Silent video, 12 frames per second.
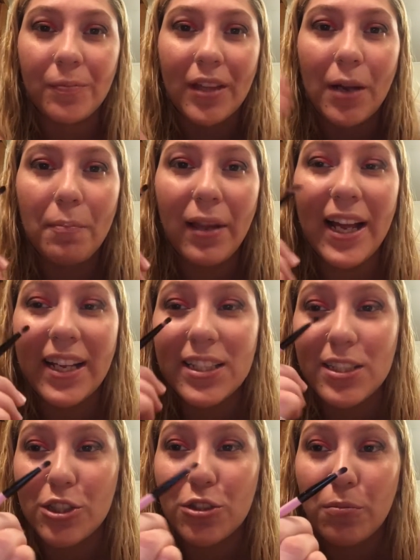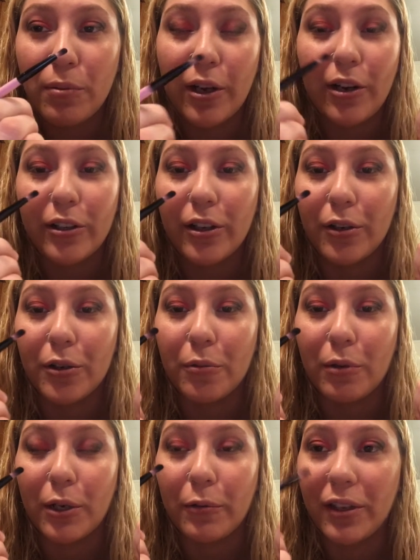black is a super hard color to
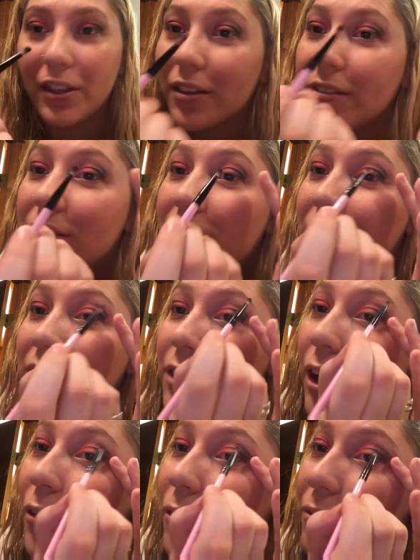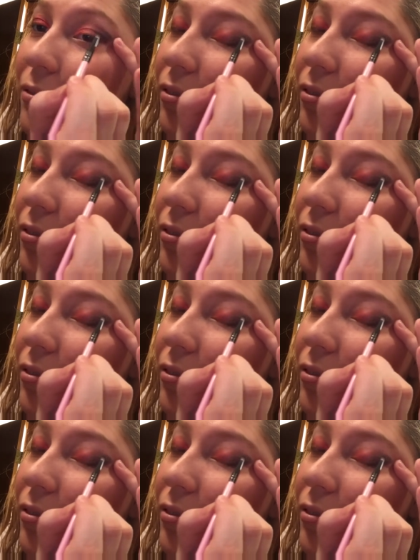work with. So